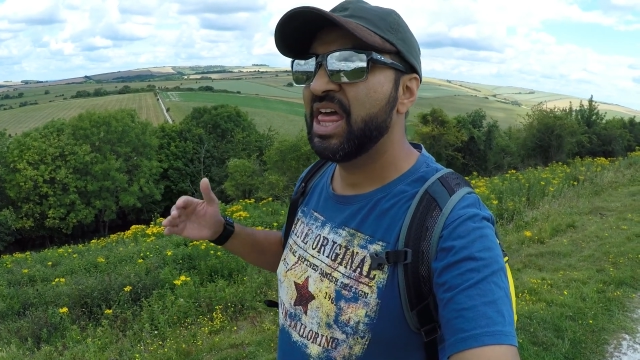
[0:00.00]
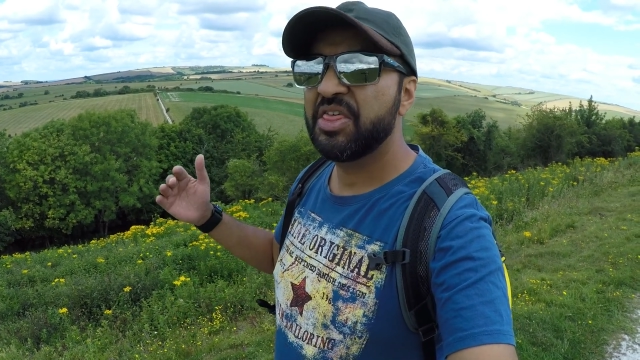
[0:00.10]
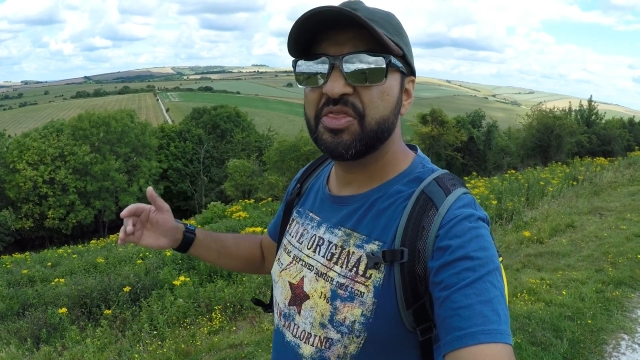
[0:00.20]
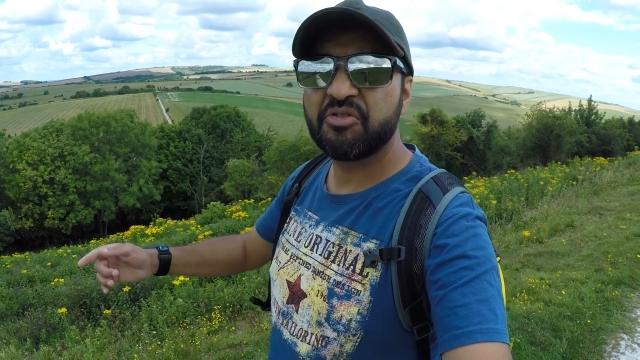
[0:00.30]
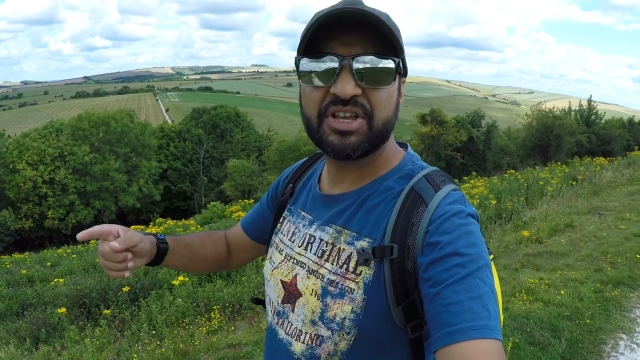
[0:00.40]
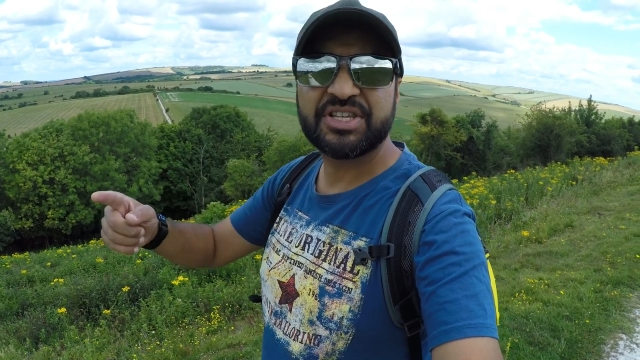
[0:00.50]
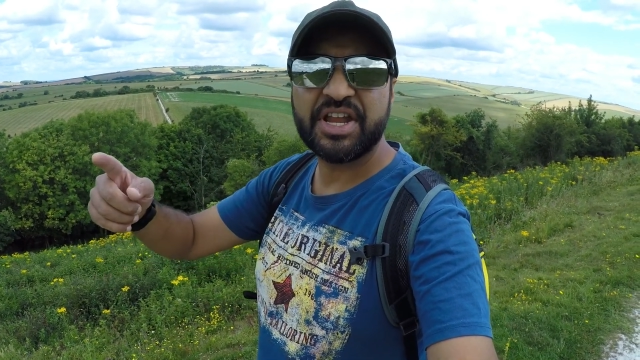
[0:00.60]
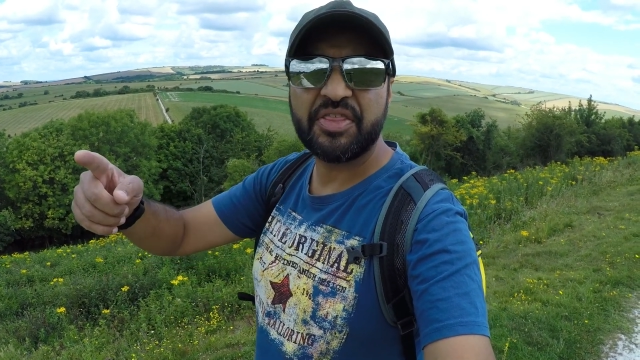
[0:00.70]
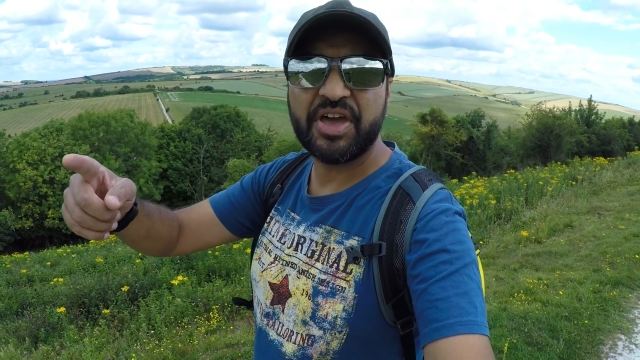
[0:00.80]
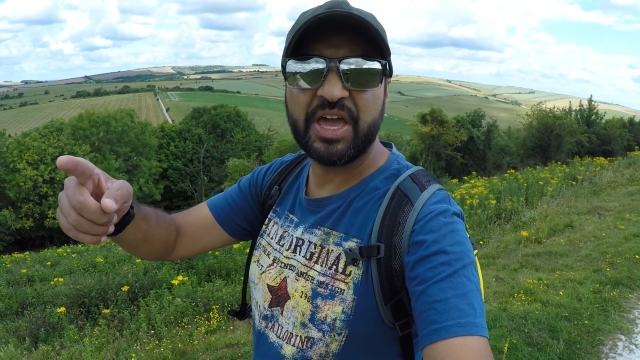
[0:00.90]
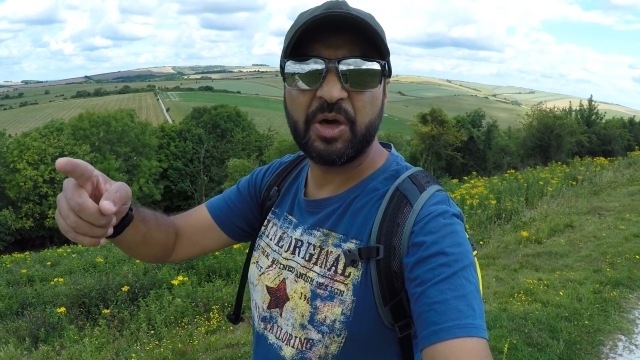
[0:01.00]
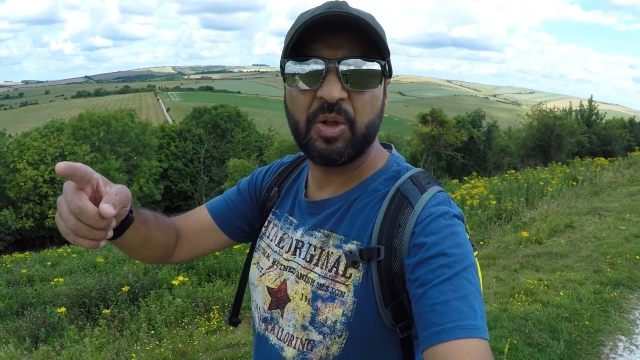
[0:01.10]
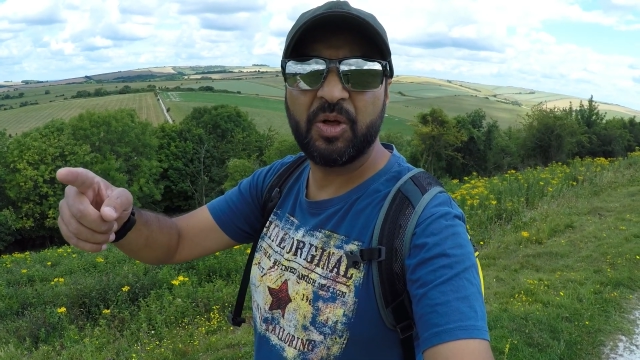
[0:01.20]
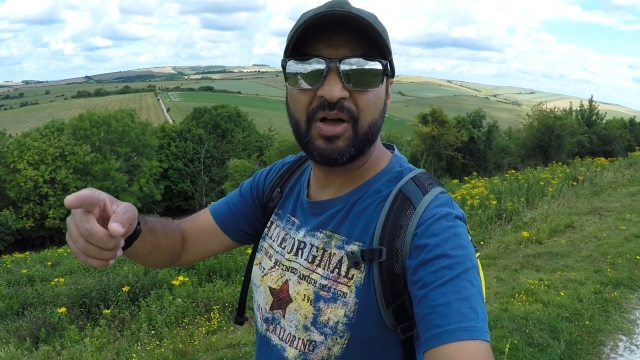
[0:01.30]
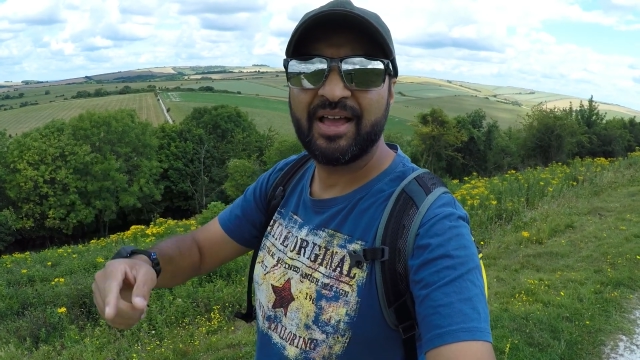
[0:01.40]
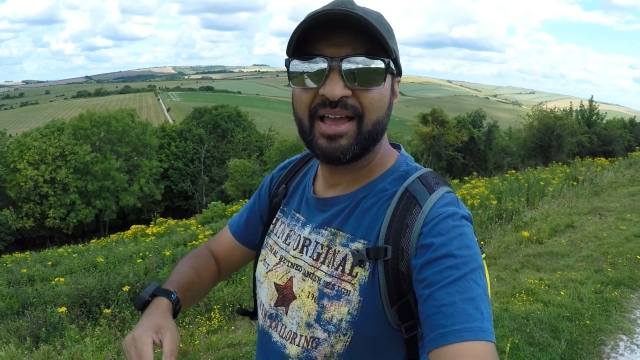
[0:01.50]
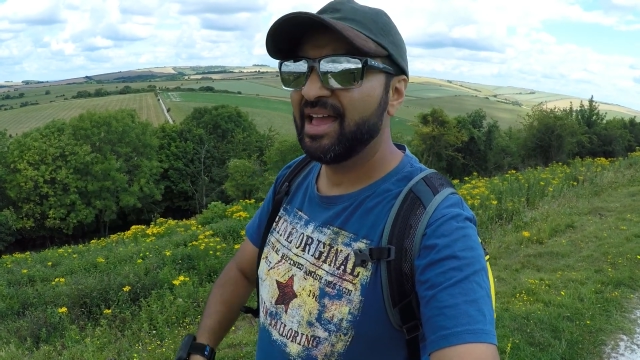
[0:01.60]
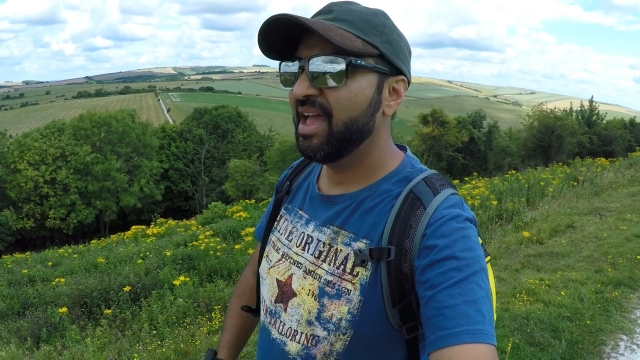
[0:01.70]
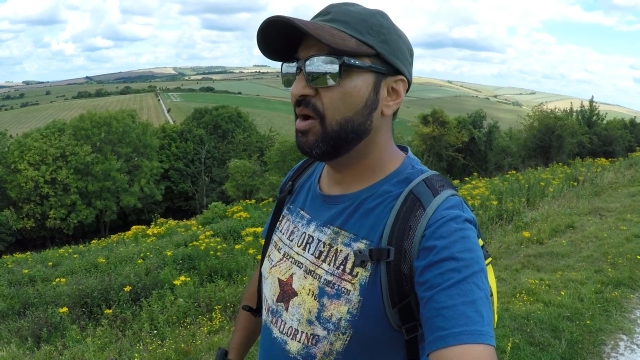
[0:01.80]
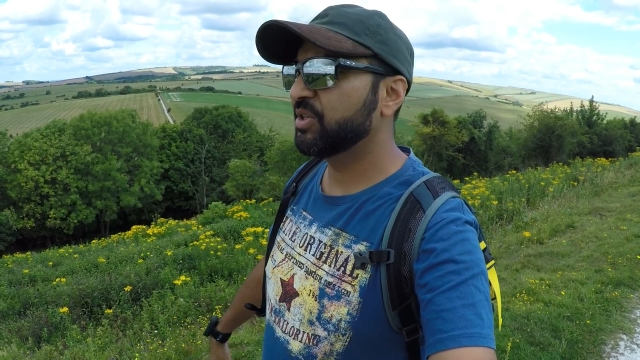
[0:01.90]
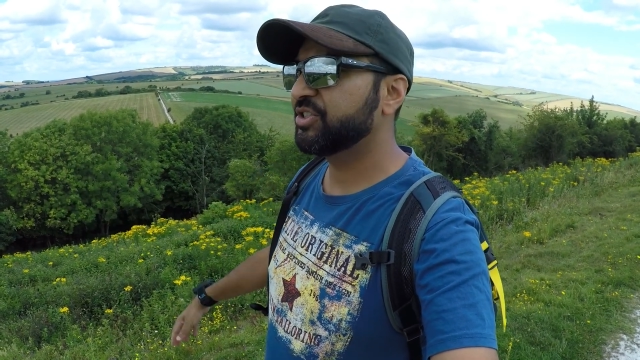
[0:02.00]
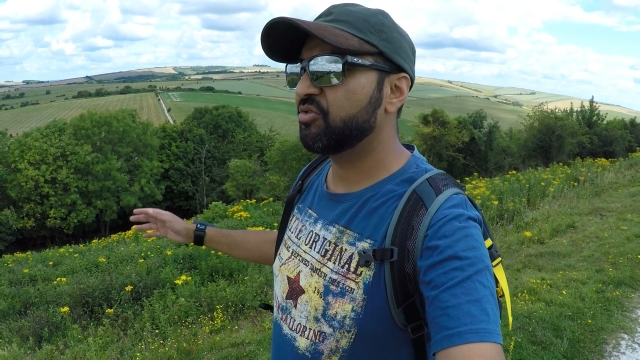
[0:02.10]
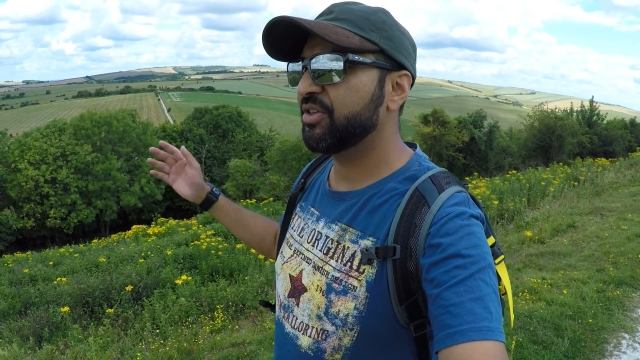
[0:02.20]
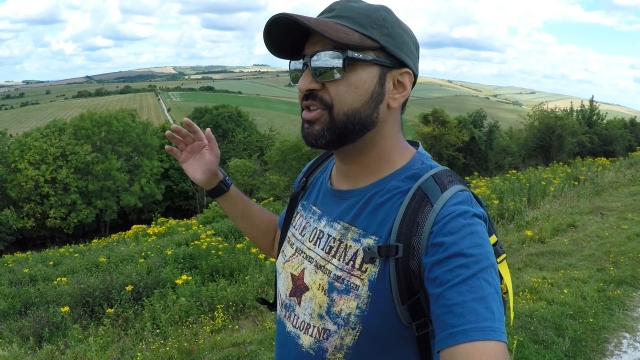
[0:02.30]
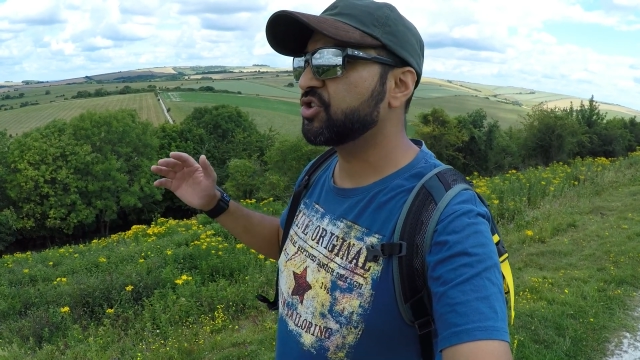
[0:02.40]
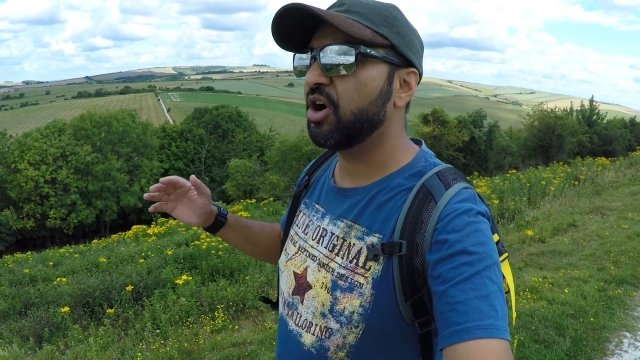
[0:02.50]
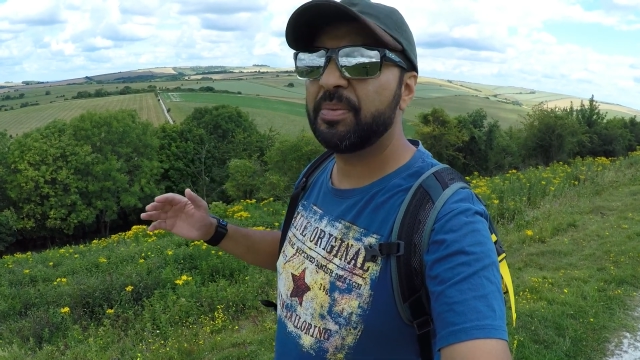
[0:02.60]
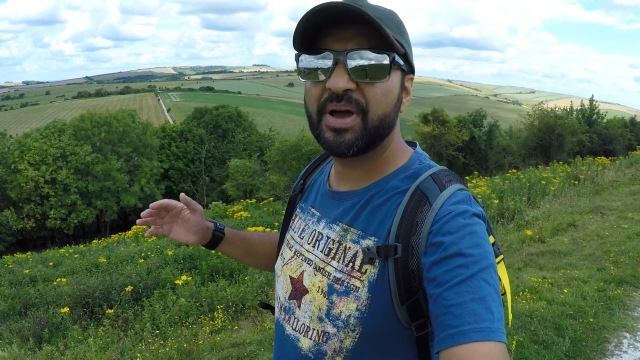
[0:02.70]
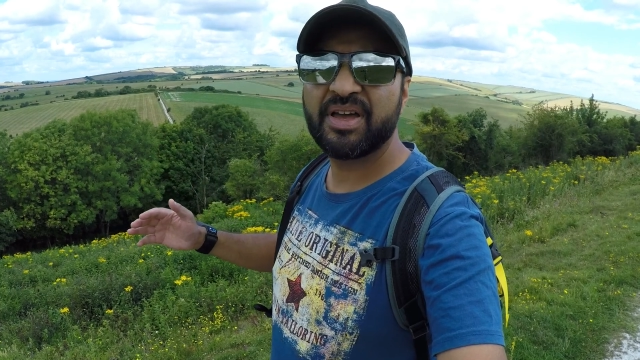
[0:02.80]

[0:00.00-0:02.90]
There is another hill, and once you're at the top,